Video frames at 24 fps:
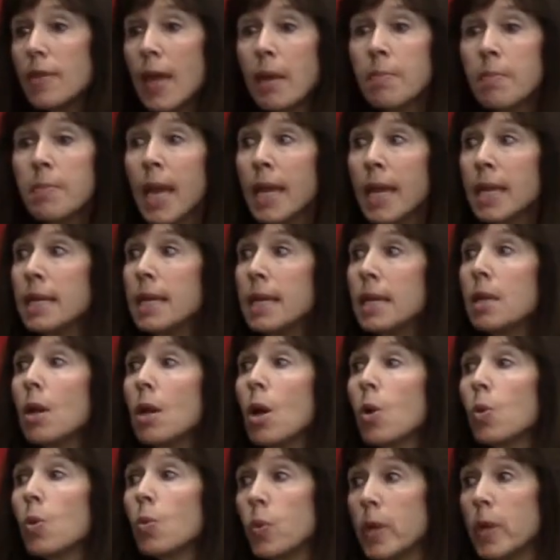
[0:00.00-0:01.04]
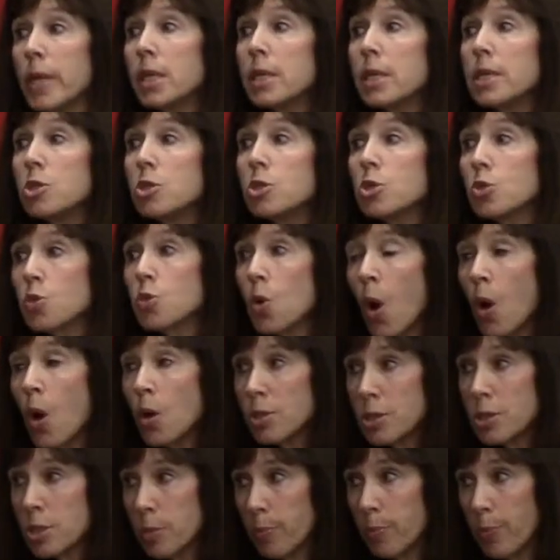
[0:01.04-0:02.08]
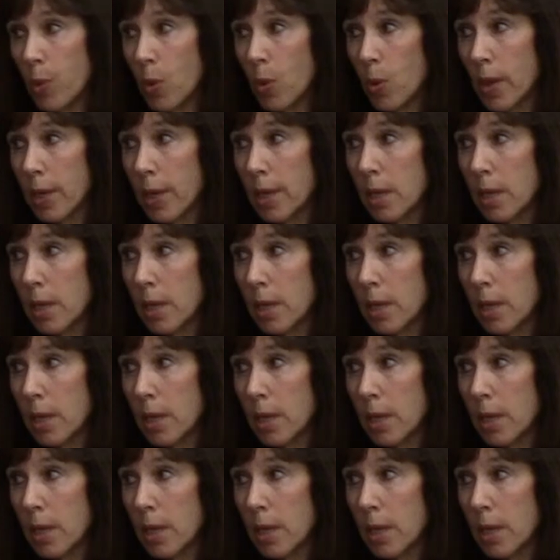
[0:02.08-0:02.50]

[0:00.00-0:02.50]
they may need really strong support